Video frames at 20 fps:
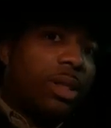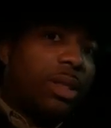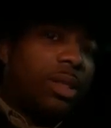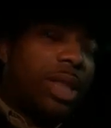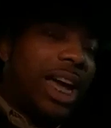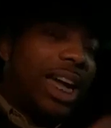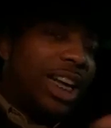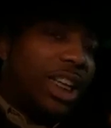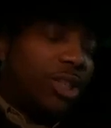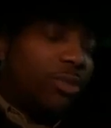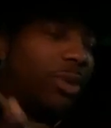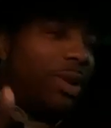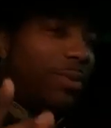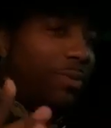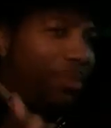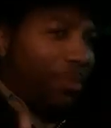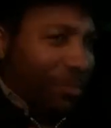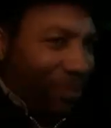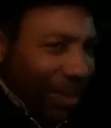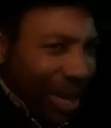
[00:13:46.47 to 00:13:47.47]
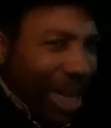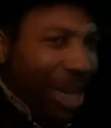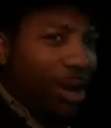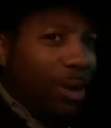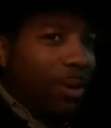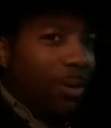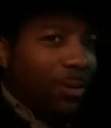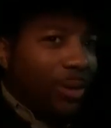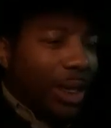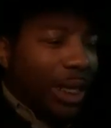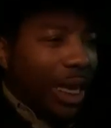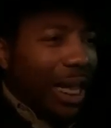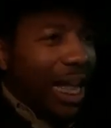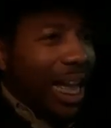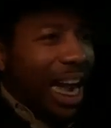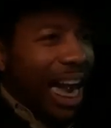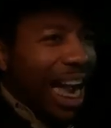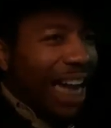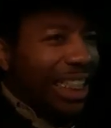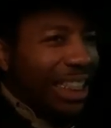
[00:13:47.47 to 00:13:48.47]
that is revealed
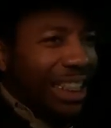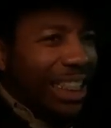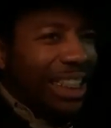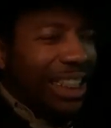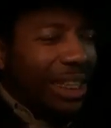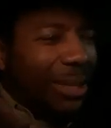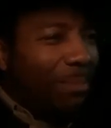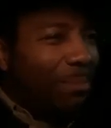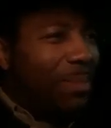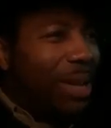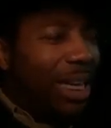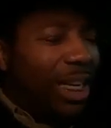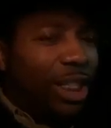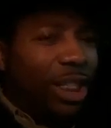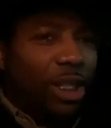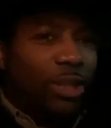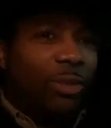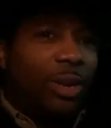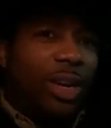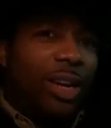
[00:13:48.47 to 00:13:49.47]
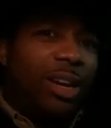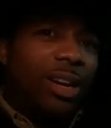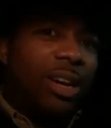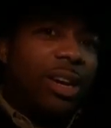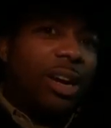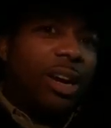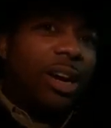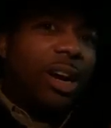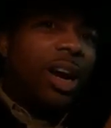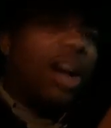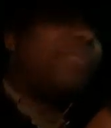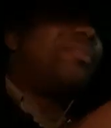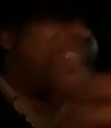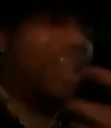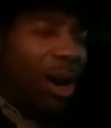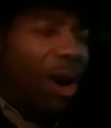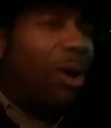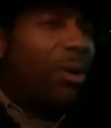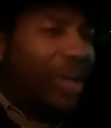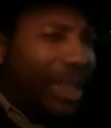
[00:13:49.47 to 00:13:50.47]
under the ministry of
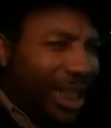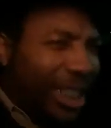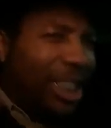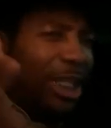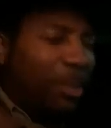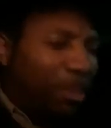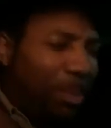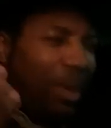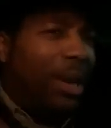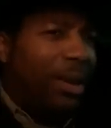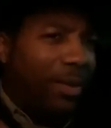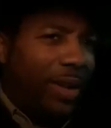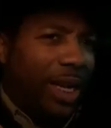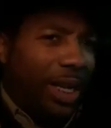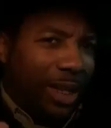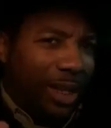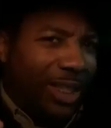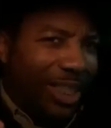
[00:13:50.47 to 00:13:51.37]
the Holy Spirit.